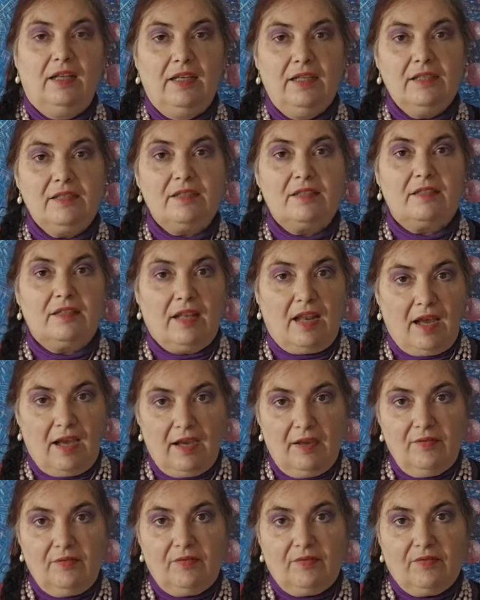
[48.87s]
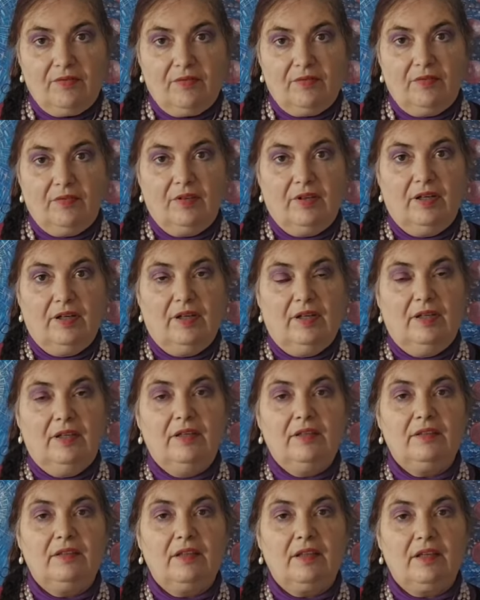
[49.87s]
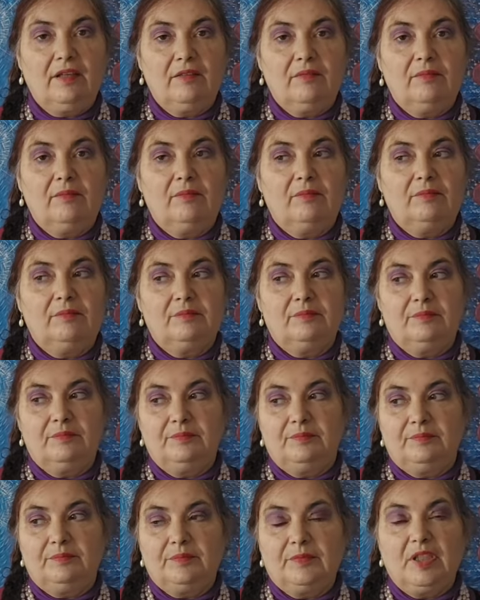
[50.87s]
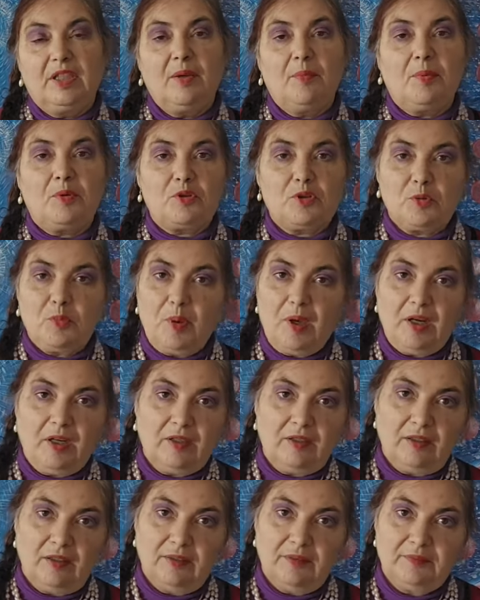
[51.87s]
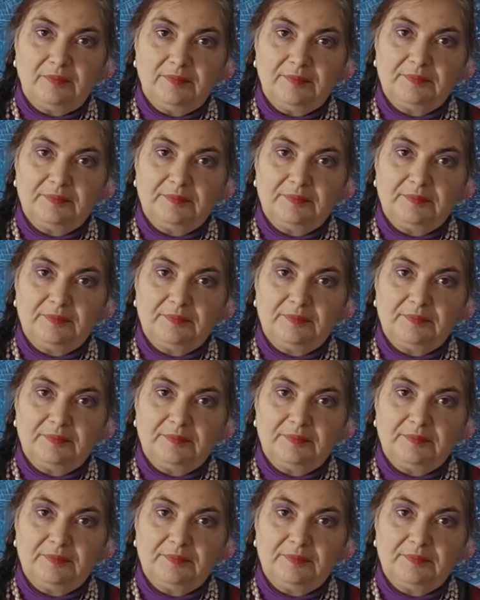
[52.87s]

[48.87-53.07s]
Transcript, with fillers: leads life in the, in the prosperity,